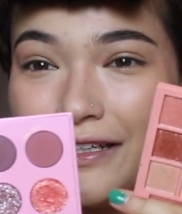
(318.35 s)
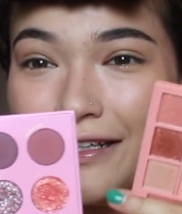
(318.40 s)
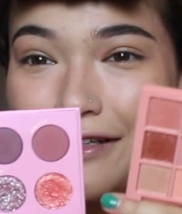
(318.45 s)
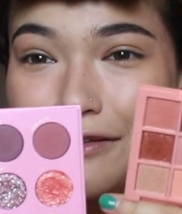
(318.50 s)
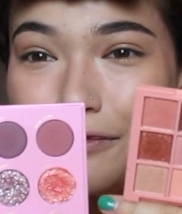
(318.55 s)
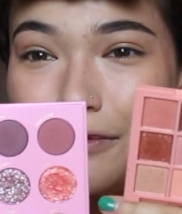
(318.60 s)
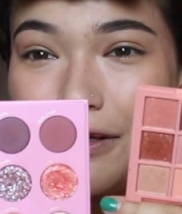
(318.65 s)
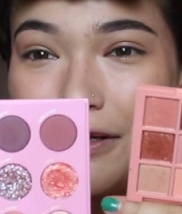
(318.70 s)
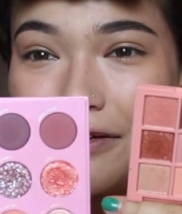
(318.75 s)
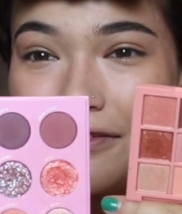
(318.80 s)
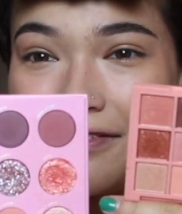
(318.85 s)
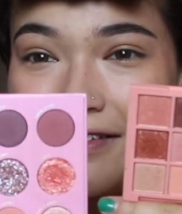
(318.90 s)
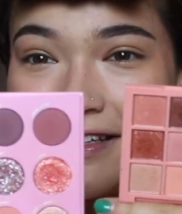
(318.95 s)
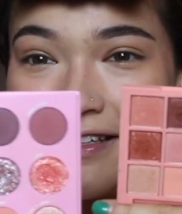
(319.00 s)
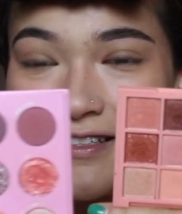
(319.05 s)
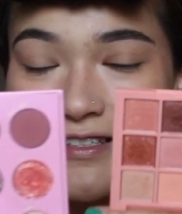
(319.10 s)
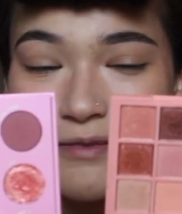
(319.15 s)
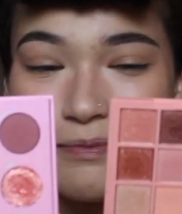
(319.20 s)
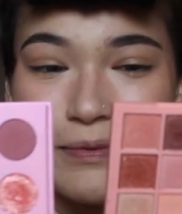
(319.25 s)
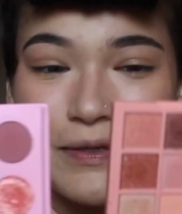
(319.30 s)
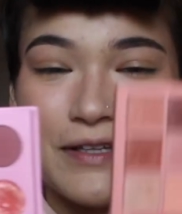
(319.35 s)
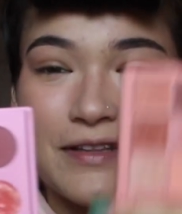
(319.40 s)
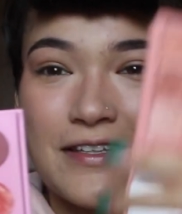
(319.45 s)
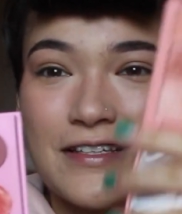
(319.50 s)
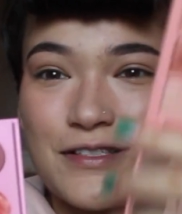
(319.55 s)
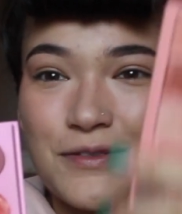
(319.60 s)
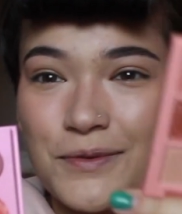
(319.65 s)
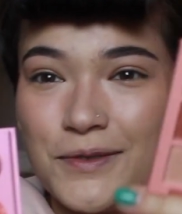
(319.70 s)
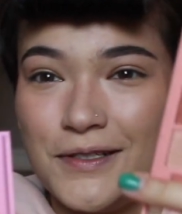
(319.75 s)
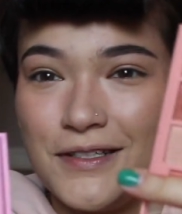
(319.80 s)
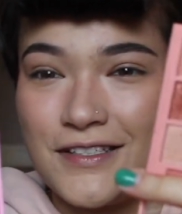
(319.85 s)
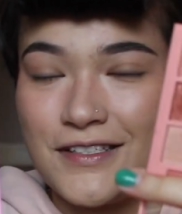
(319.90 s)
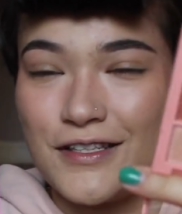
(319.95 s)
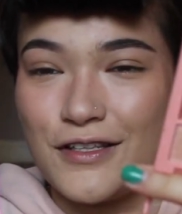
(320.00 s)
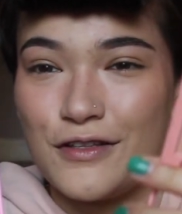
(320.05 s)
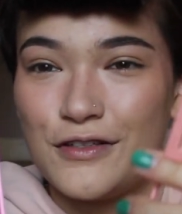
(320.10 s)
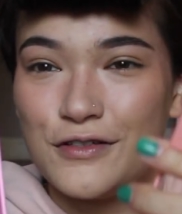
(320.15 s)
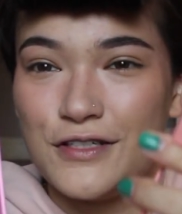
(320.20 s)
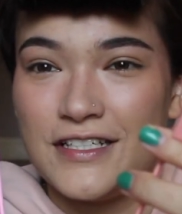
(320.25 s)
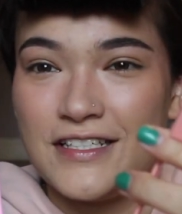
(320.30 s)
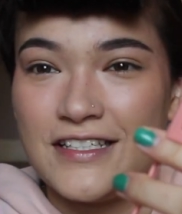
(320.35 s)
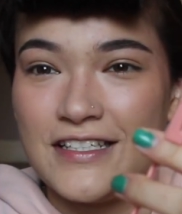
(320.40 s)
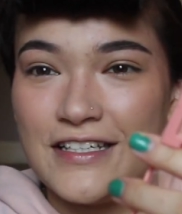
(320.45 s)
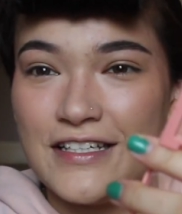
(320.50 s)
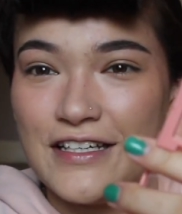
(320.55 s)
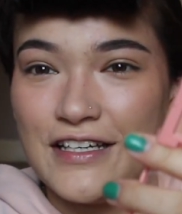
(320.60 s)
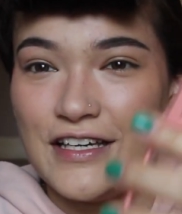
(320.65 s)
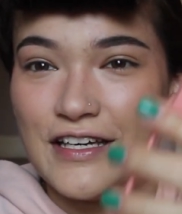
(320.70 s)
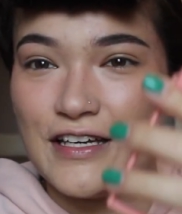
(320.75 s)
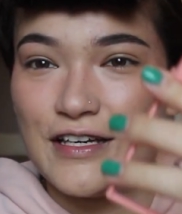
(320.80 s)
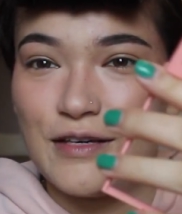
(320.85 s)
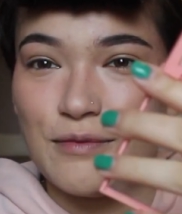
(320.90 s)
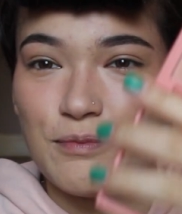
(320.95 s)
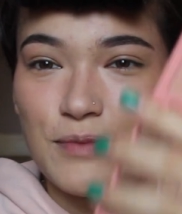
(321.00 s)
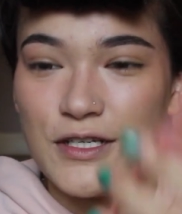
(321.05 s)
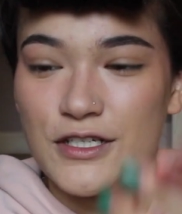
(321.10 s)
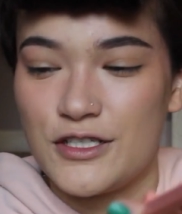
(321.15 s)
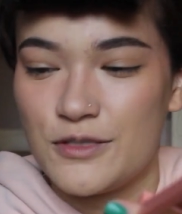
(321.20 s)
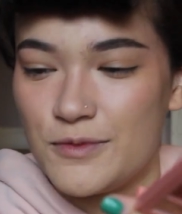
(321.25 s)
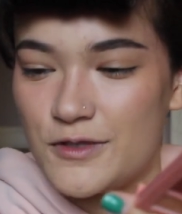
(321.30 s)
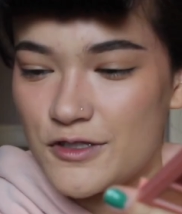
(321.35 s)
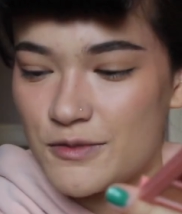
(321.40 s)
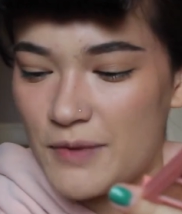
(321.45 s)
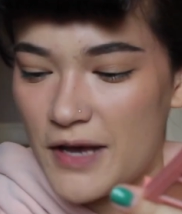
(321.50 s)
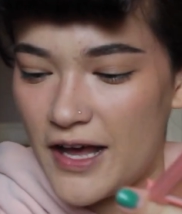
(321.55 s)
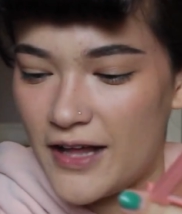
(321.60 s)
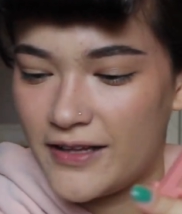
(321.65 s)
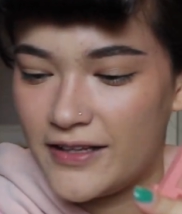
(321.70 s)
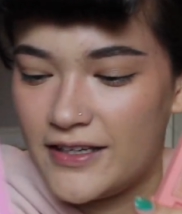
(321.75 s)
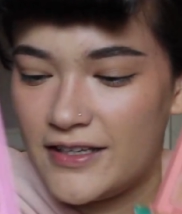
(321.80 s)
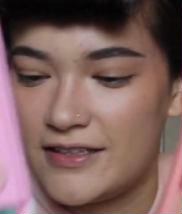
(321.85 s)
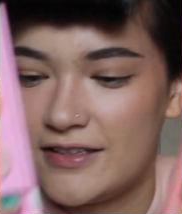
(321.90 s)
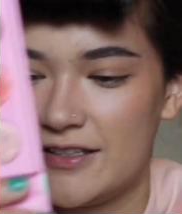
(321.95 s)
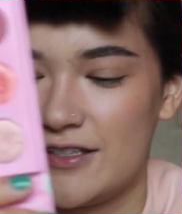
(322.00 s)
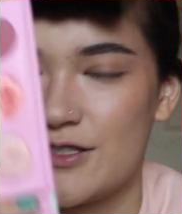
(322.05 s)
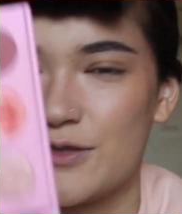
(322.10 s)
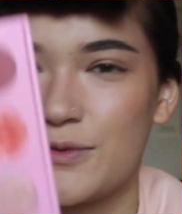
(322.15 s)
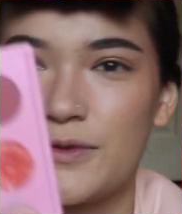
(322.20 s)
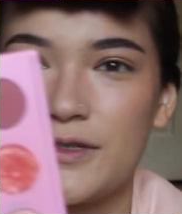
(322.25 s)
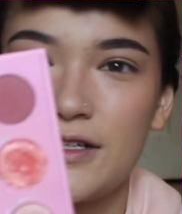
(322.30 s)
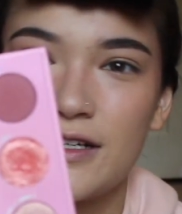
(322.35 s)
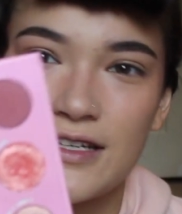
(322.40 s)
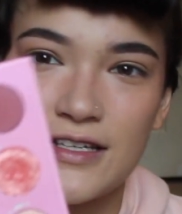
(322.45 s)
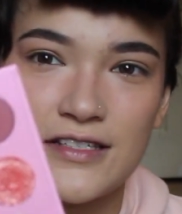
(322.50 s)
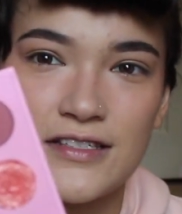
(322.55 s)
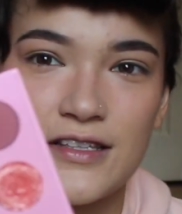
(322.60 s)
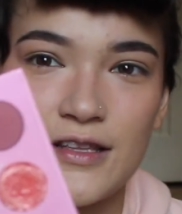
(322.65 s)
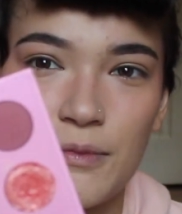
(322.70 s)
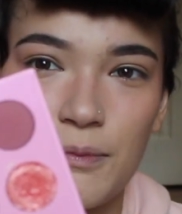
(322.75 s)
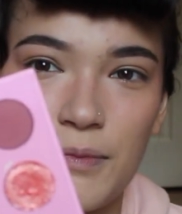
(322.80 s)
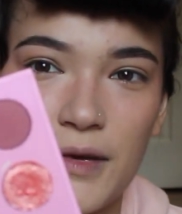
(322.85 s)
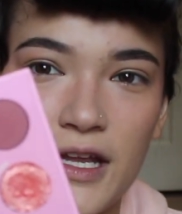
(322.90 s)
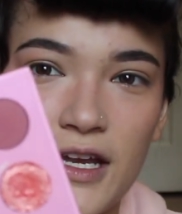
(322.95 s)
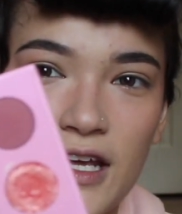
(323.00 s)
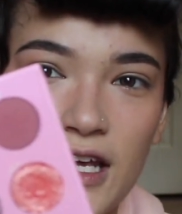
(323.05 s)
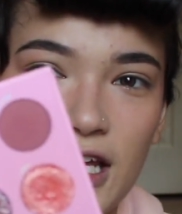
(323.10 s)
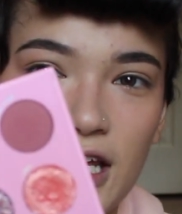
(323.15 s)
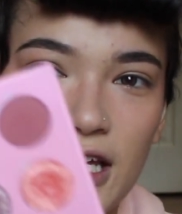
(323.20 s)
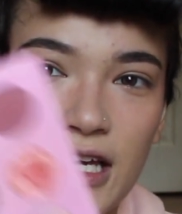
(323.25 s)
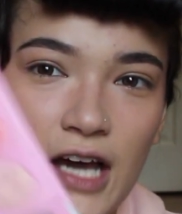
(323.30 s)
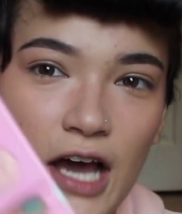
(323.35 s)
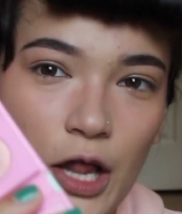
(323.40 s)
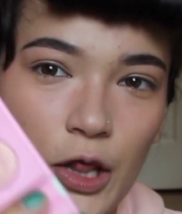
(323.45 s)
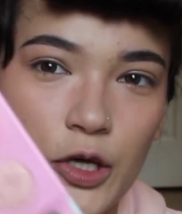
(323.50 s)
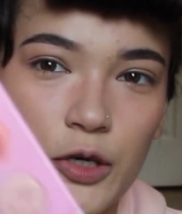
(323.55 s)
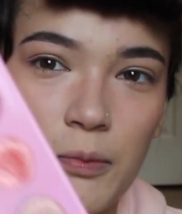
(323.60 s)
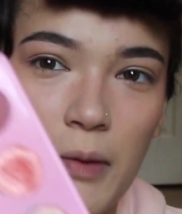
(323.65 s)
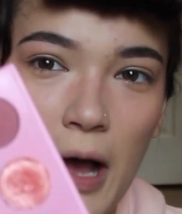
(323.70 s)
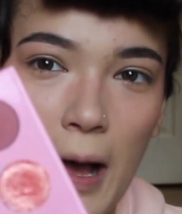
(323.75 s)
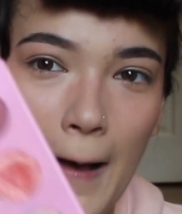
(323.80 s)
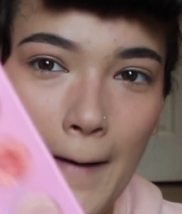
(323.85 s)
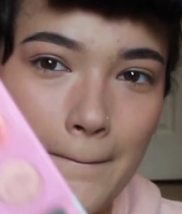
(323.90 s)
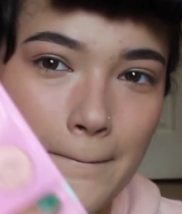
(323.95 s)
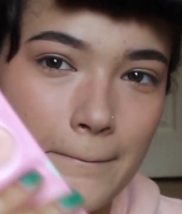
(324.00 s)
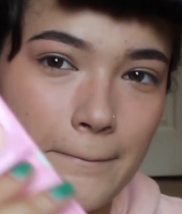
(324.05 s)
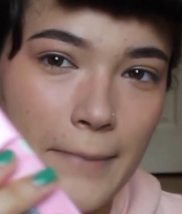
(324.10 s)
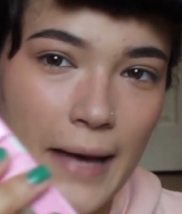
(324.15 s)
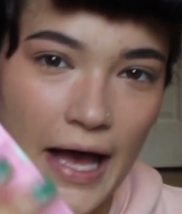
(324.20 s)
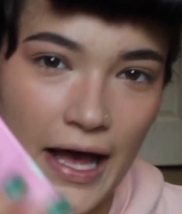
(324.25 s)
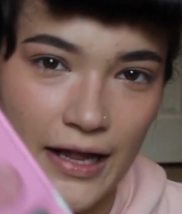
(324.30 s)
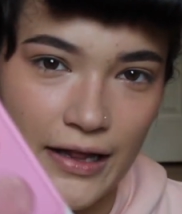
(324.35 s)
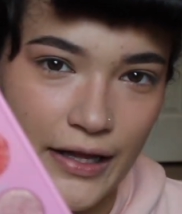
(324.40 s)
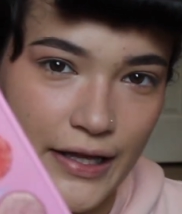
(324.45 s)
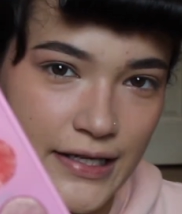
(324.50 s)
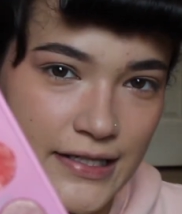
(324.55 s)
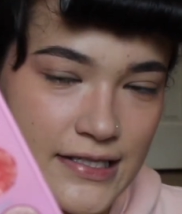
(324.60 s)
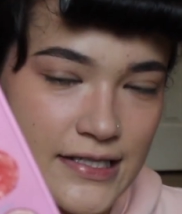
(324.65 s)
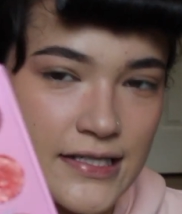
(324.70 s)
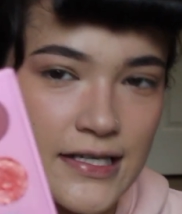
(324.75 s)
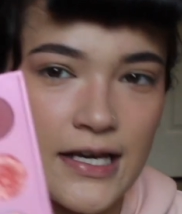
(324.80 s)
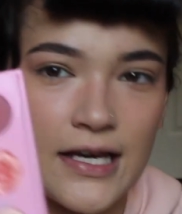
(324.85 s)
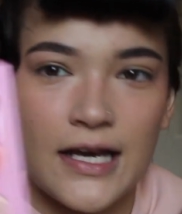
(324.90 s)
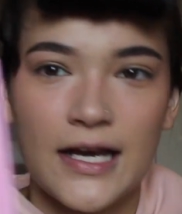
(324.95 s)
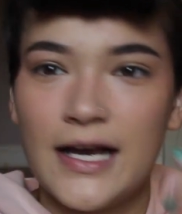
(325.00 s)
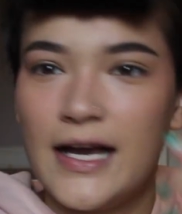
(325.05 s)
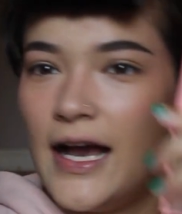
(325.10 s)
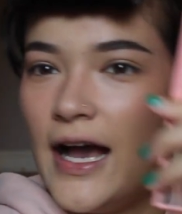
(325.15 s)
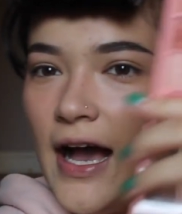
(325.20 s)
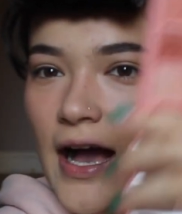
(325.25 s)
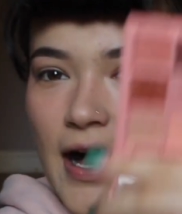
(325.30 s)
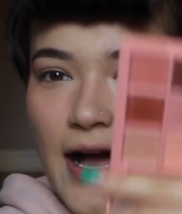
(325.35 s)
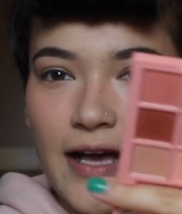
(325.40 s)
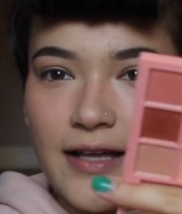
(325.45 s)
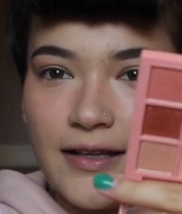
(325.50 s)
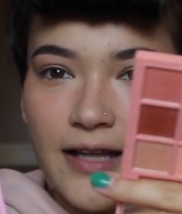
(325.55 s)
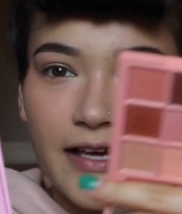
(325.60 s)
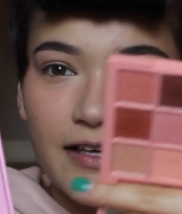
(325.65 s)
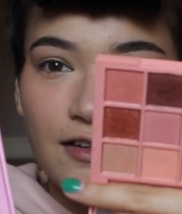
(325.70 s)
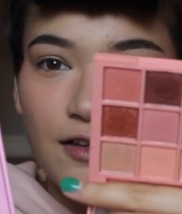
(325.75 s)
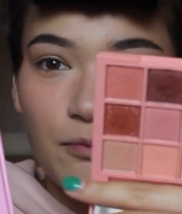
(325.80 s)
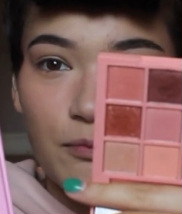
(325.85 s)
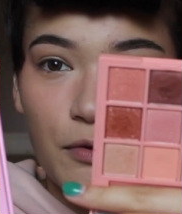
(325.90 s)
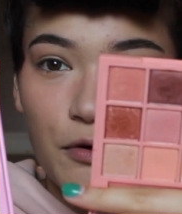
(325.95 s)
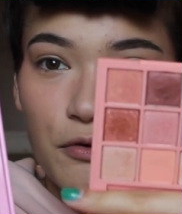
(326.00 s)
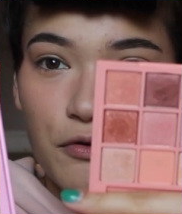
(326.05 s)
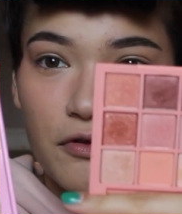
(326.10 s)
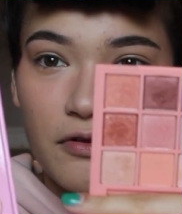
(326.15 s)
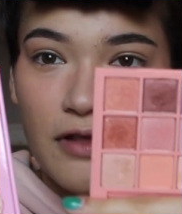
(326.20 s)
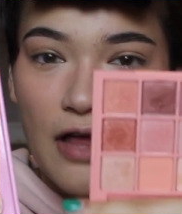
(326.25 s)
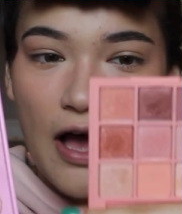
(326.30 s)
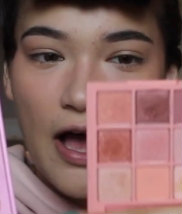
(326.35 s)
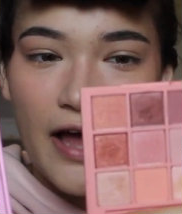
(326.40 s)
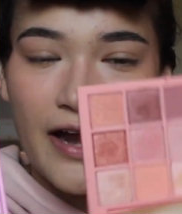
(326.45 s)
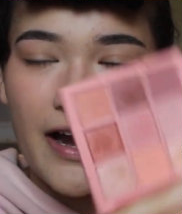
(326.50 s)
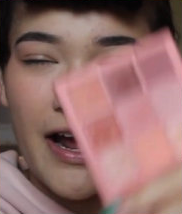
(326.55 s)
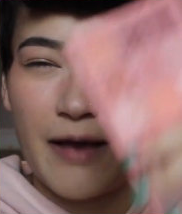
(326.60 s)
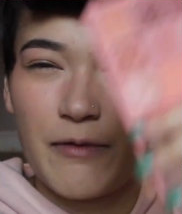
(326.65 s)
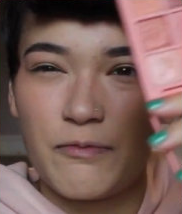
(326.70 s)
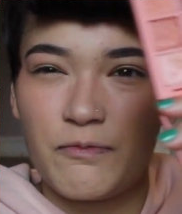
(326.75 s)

need one of these, but this one is the 3CE Beach Muse palette. This one is the Bitti Colourpop palette. I like them both a lot. I